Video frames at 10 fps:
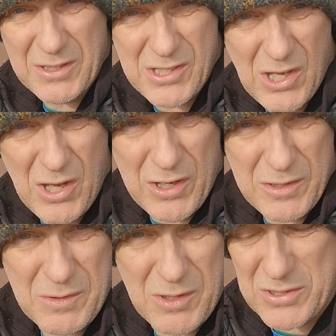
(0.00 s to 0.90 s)

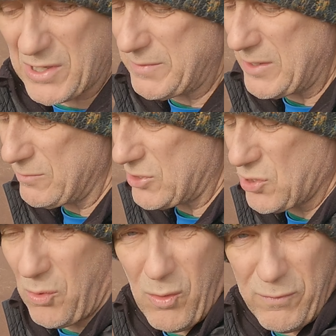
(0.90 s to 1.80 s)
concerned because I'm not
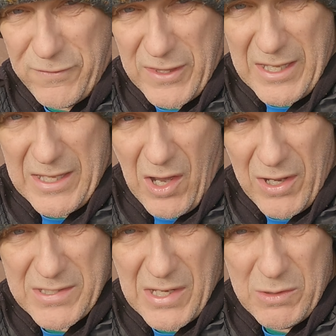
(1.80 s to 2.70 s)
sure if the
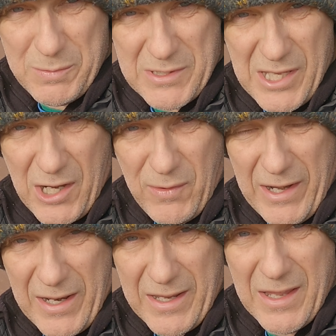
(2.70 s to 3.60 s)
ISO has been set
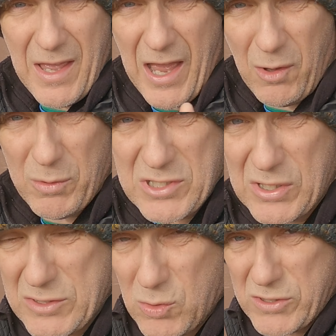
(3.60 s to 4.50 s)
correctly, and I will
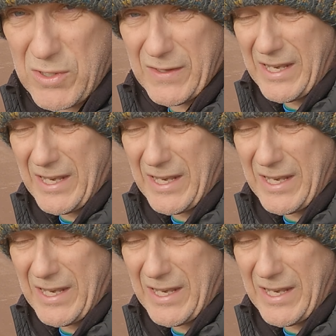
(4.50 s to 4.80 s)
talk to you